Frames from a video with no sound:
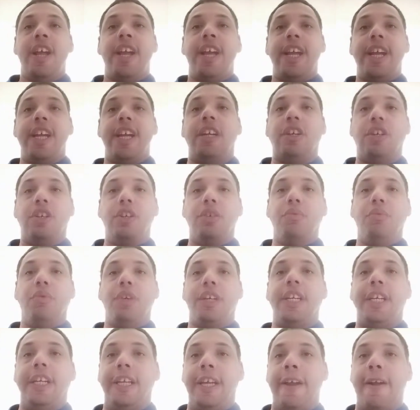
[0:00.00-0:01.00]
He had a good
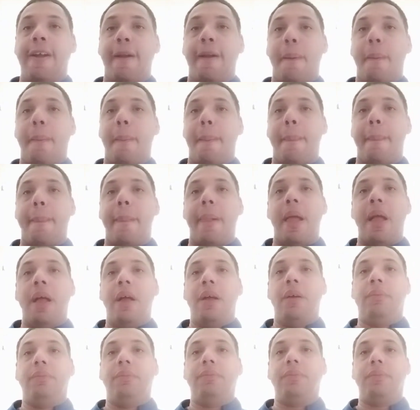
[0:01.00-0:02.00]
rookie year,
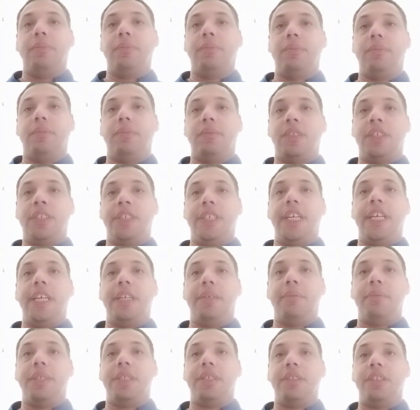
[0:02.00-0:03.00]

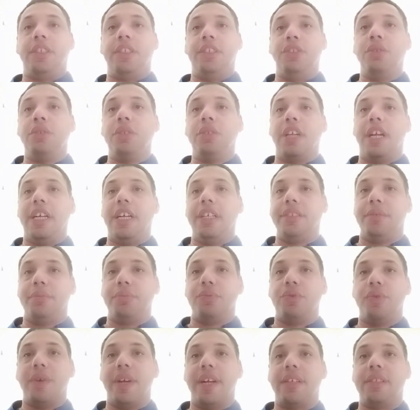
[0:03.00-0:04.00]
again because they utilized him
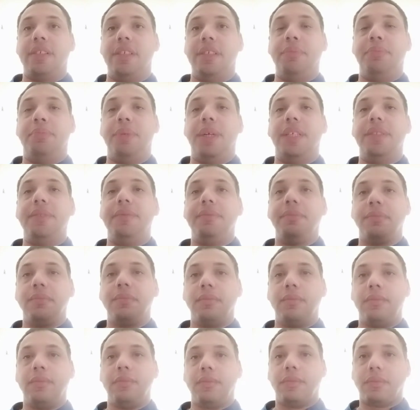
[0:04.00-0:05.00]
correctly, but
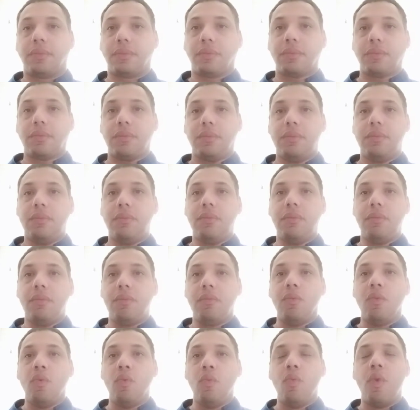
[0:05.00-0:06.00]

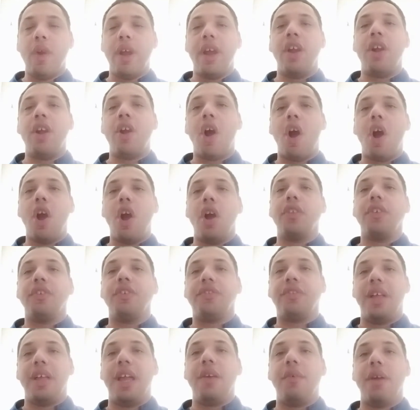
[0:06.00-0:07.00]
where are the
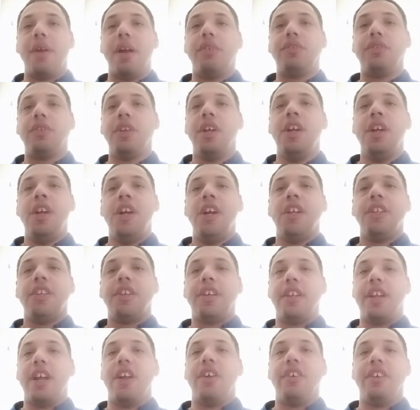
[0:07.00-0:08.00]
slant routes to
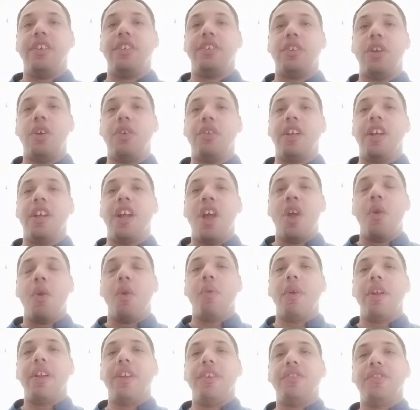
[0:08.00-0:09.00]
Kadarius Toney?
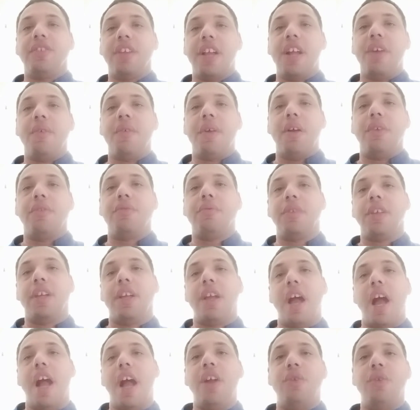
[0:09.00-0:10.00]
We're running slant routes with a
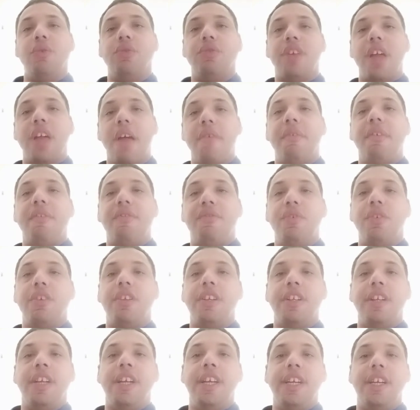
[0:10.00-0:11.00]
guy who's
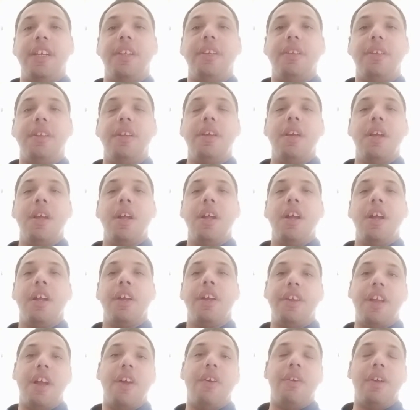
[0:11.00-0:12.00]
heavy-footed in
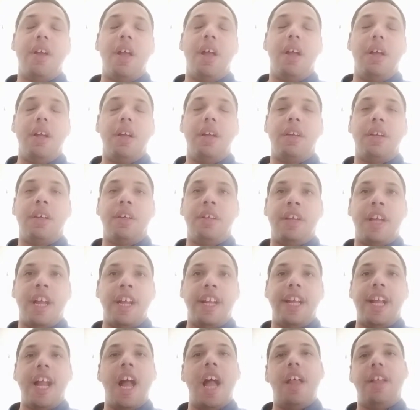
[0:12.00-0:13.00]

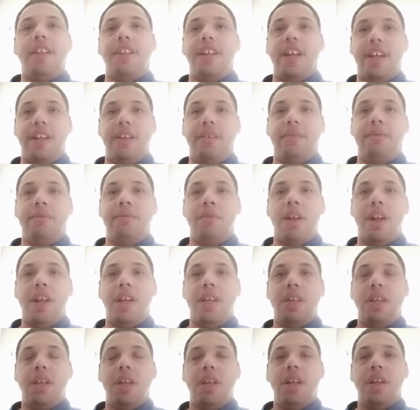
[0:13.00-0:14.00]
Kenny Galladay,
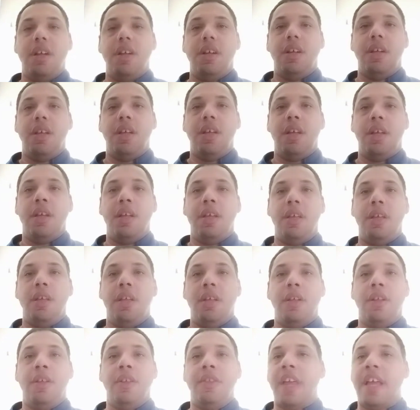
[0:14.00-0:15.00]
right?
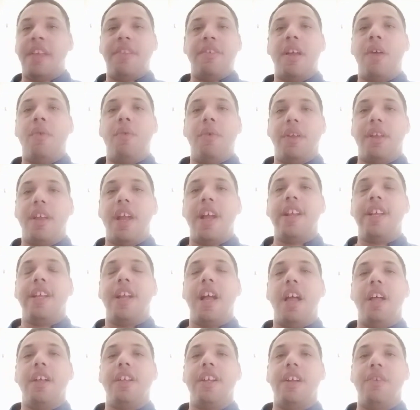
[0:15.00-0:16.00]
That's not what Kenny
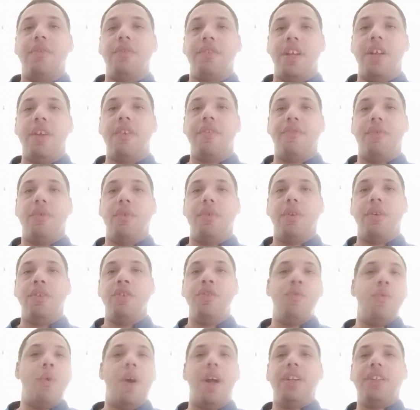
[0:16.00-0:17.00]
Galladay was here for.
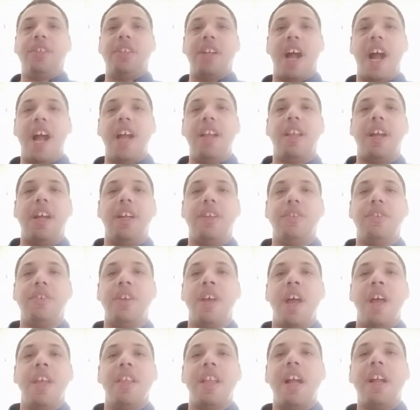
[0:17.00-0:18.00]
You watch the highlights.
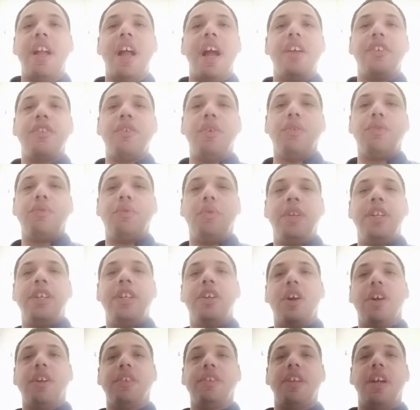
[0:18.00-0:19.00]
That guy's going 20
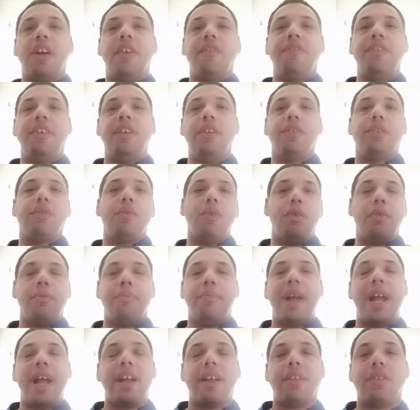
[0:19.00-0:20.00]
yards downfield, throwing
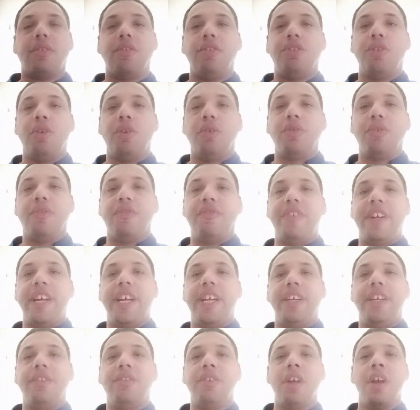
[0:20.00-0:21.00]
back shoulder
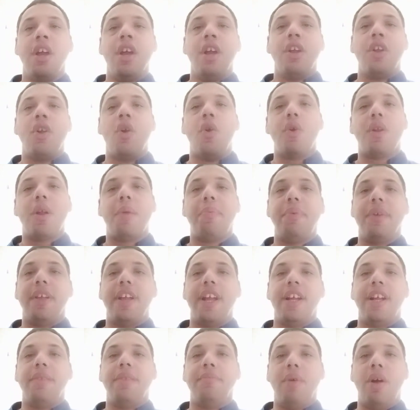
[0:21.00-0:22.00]
fades, going up and
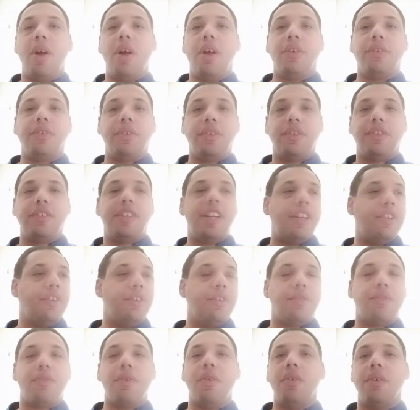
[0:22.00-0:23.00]
getting balls. Instead,
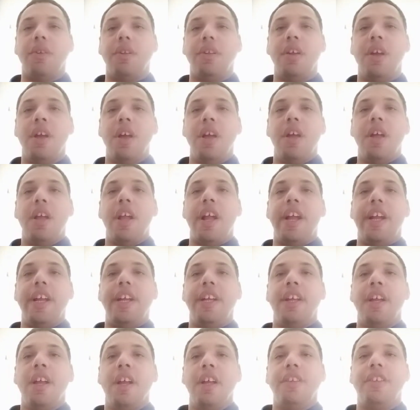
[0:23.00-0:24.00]
you're throwing
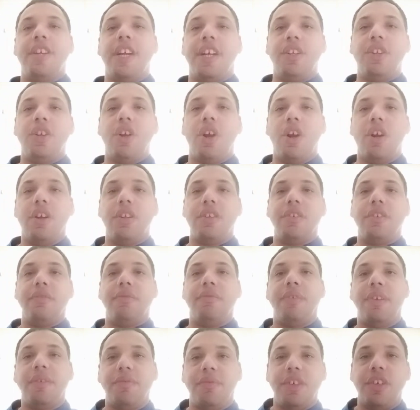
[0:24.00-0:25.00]
a 10-yard to
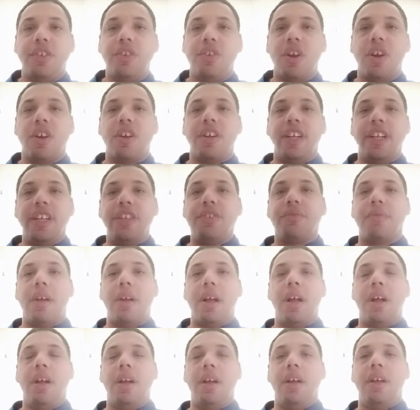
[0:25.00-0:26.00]
15-yard
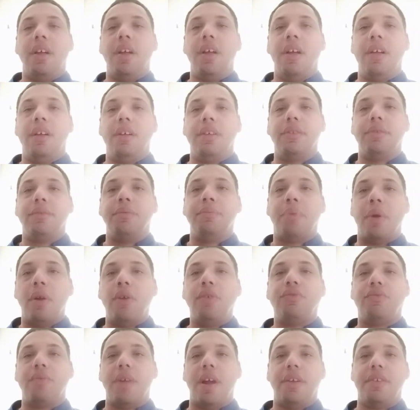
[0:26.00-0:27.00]

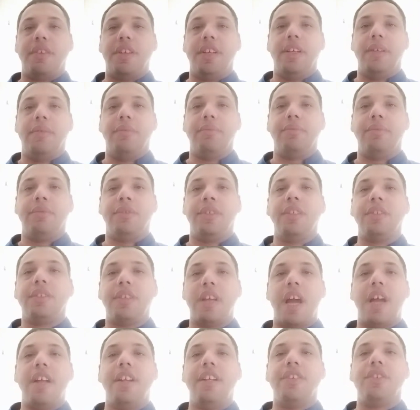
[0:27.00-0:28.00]
post route to him. This
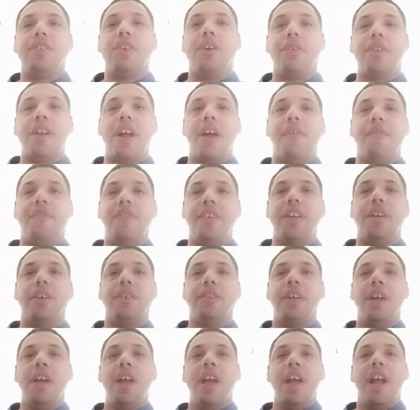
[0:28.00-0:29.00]
guy needs to go
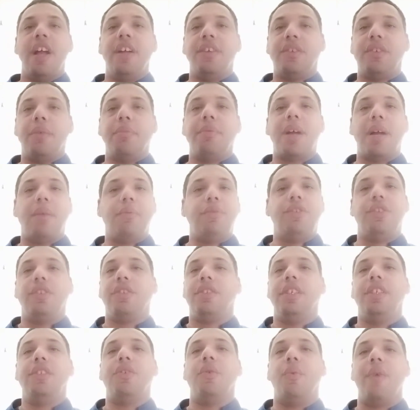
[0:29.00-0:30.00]
downfield, and sometimes you just
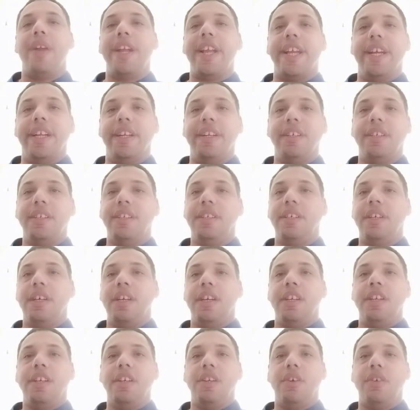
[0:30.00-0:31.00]
need to wing it.
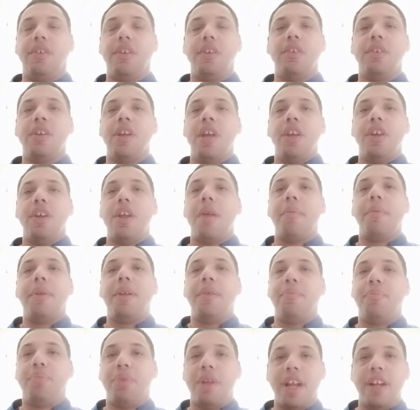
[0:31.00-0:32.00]
You know how
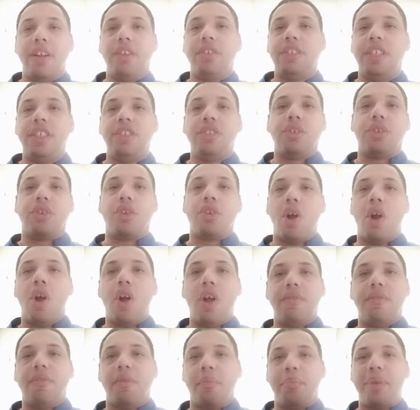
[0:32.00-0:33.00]
many penalties are
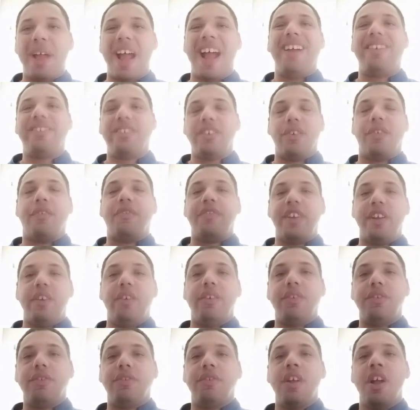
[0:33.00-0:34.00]
called for pass
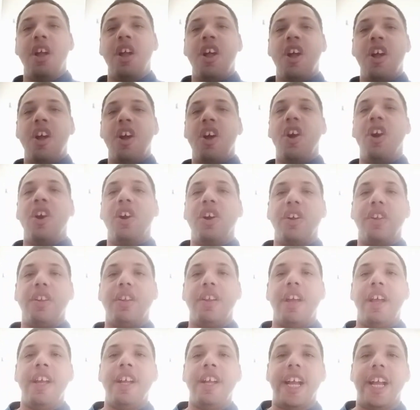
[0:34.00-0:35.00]
interference
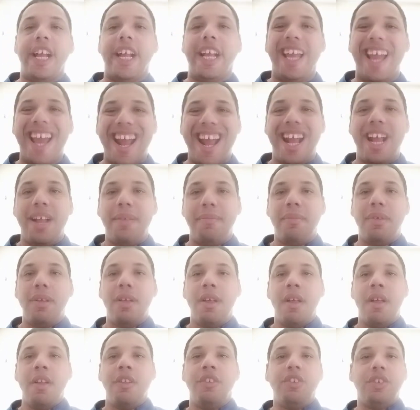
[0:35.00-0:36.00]
in a game
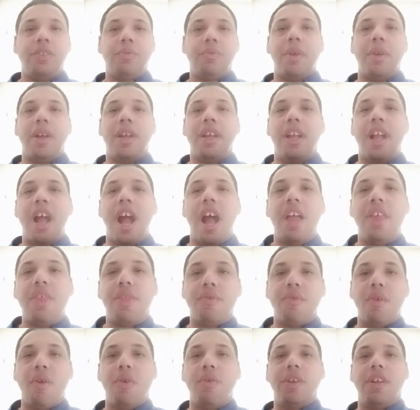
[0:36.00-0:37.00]
just by a guy
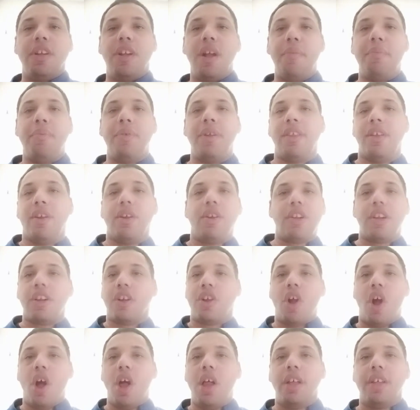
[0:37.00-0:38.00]
throwing it up, and they're going to
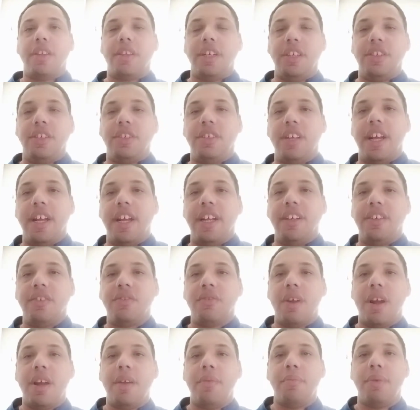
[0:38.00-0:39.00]
call it these days,
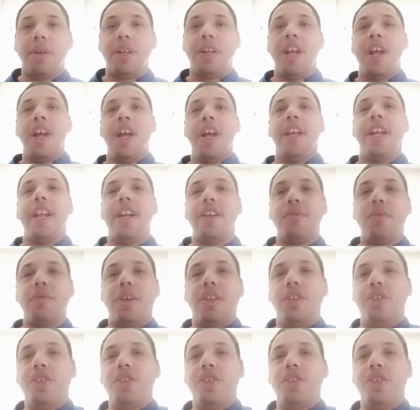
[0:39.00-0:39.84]
right? But guess what?